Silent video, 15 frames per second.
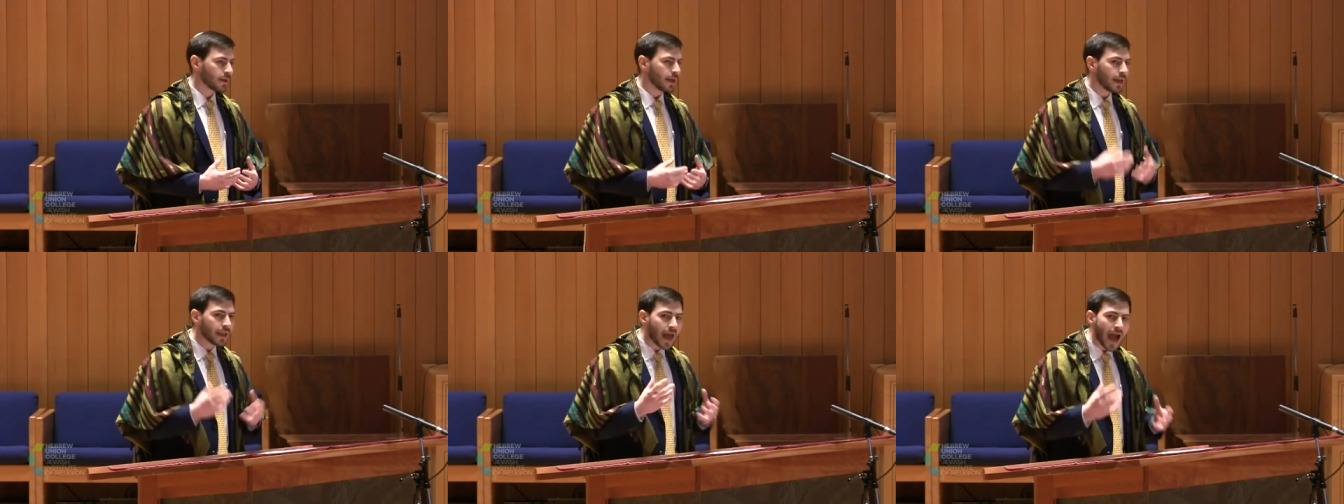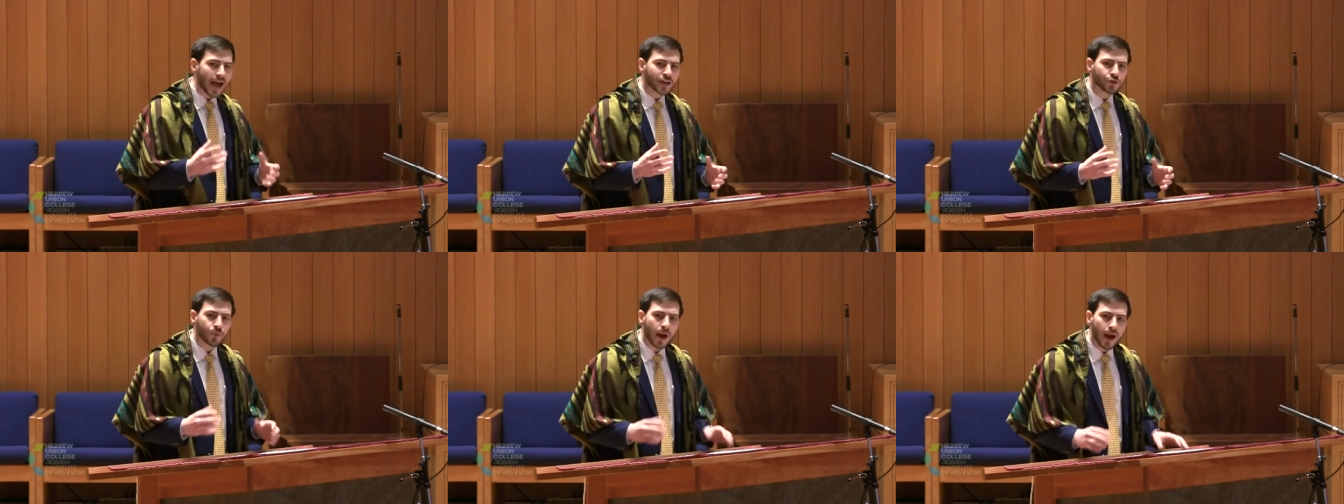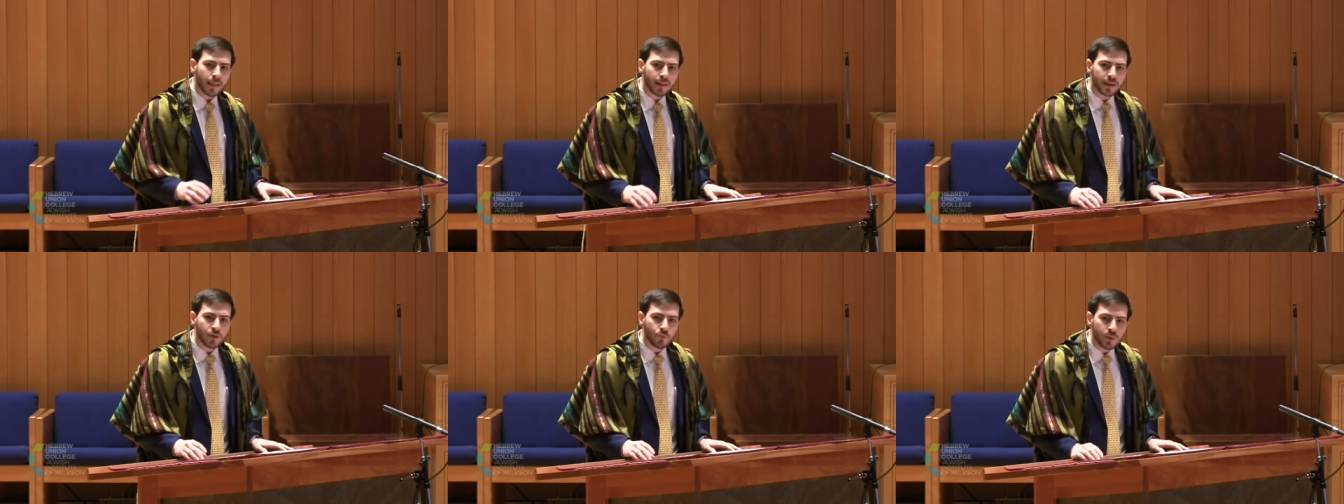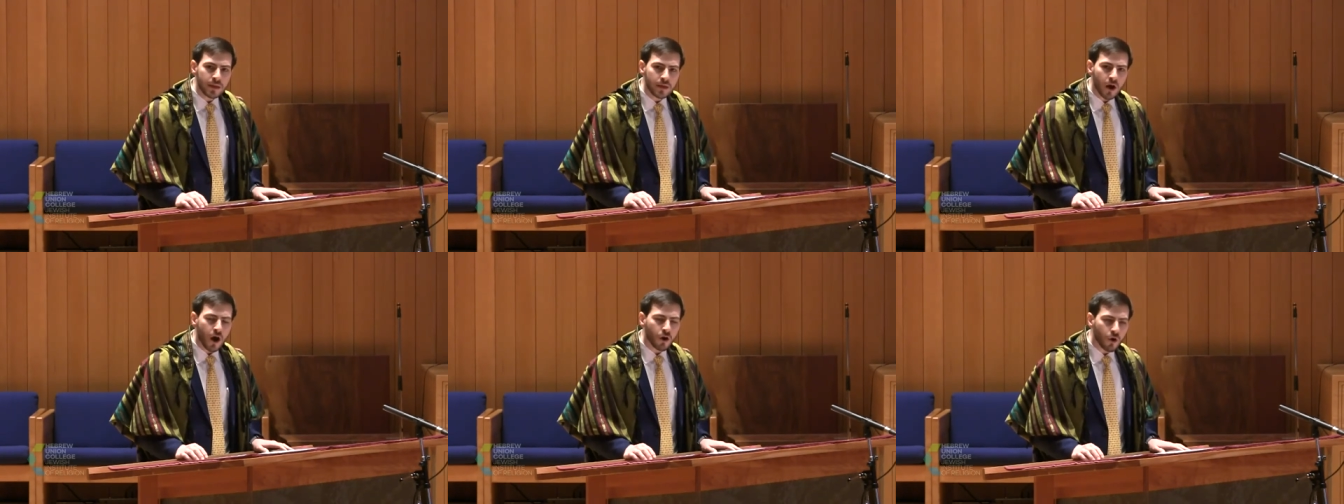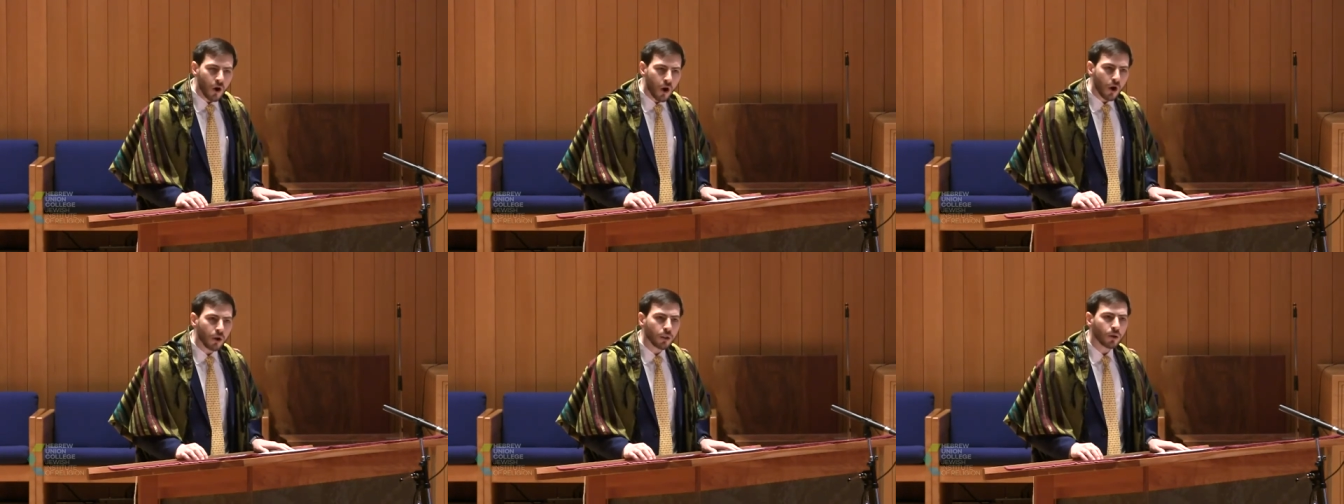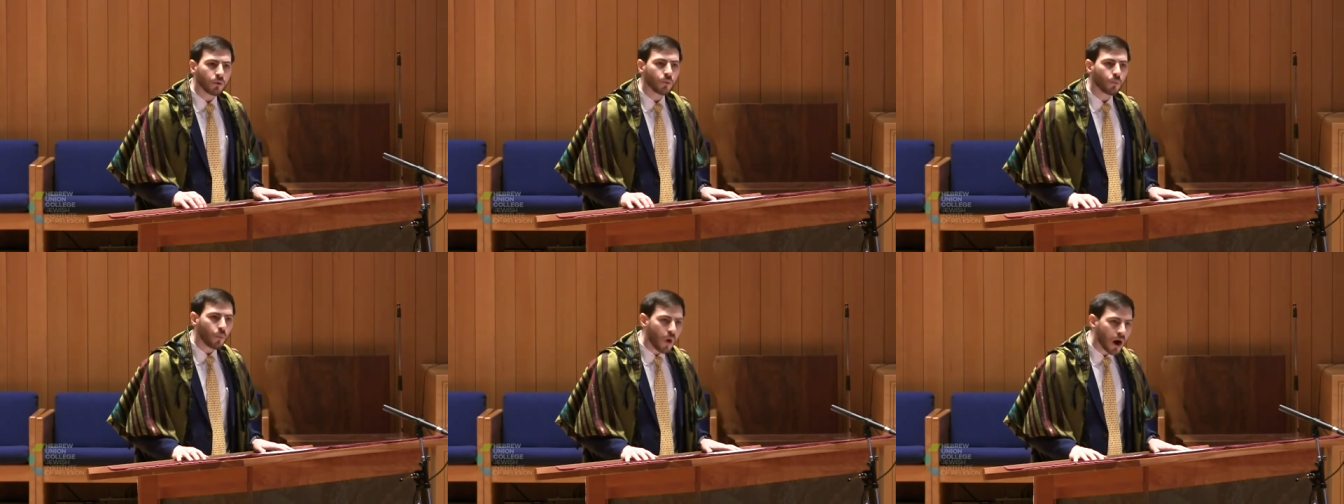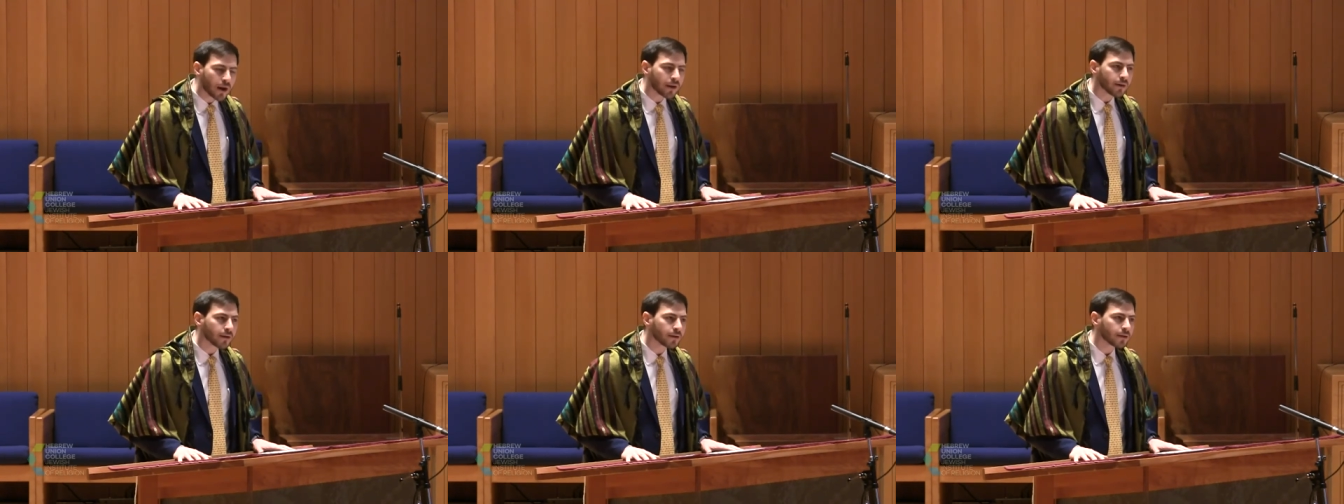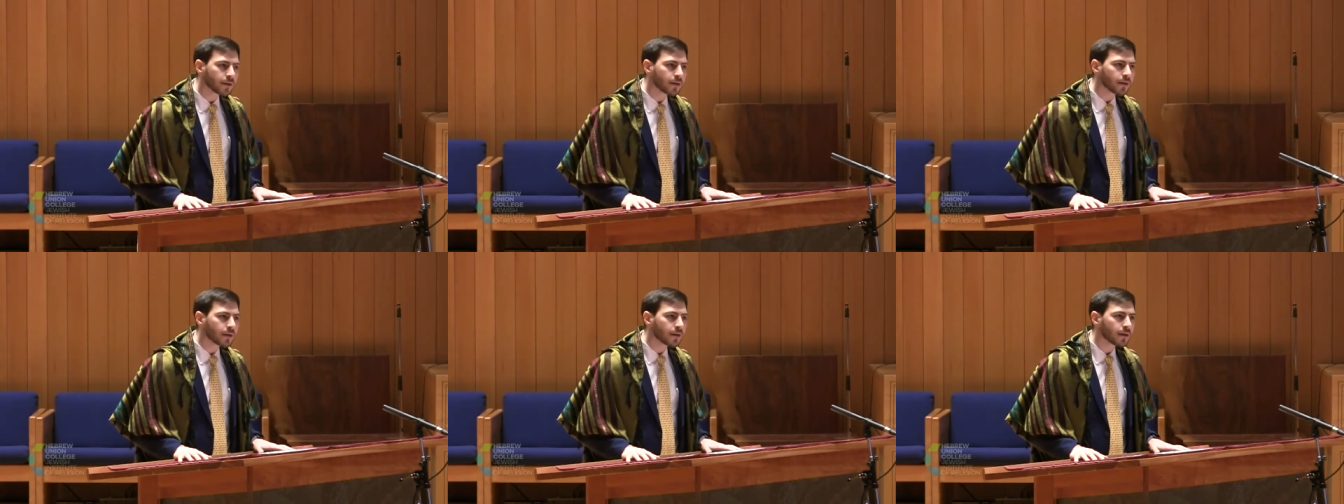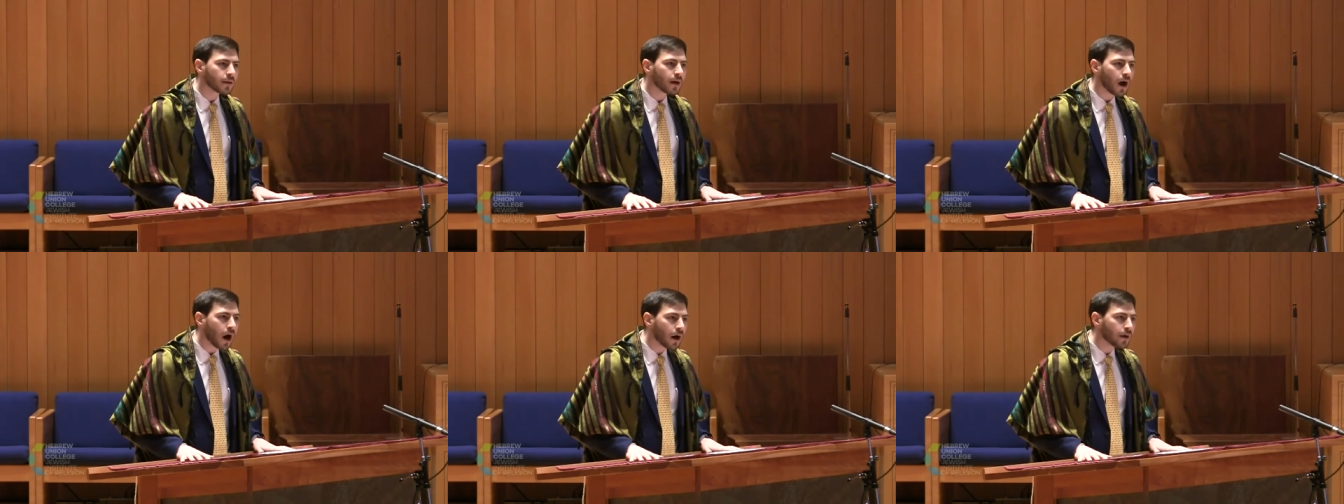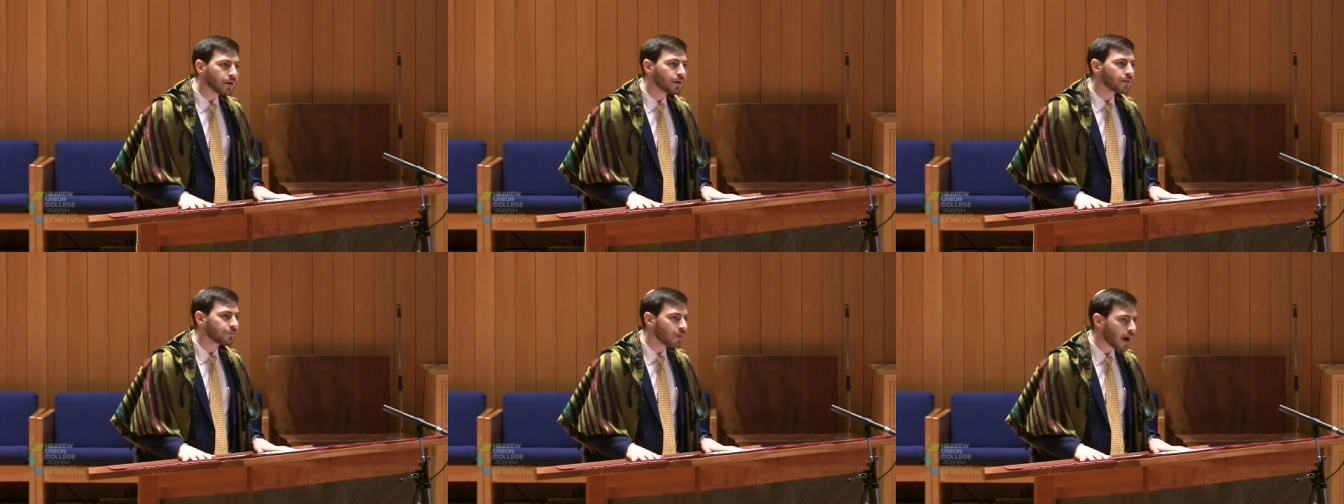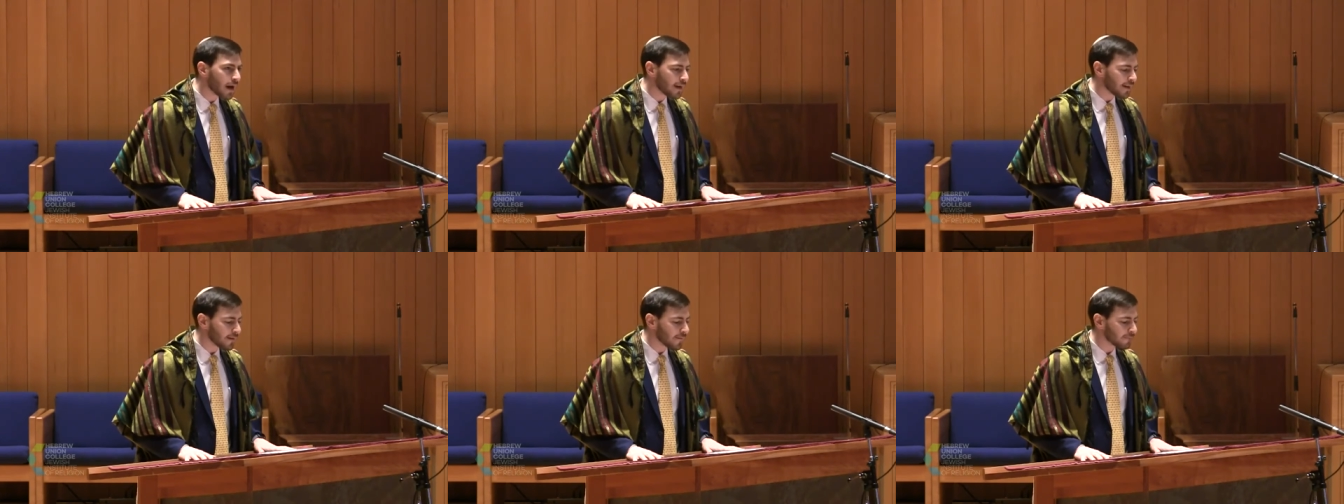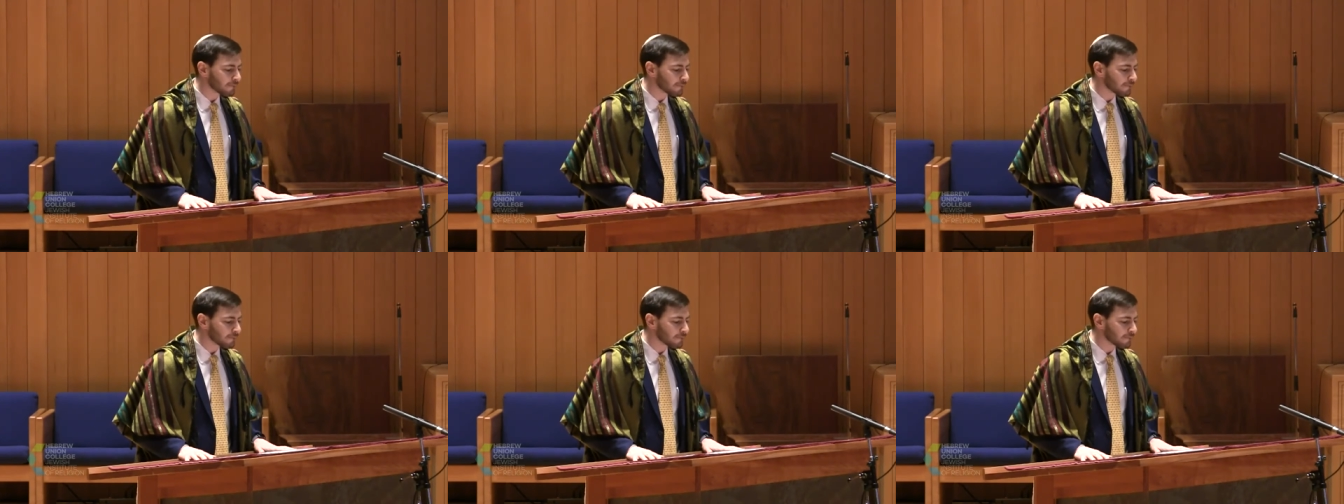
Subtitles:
In actuality, we are all one, undivided.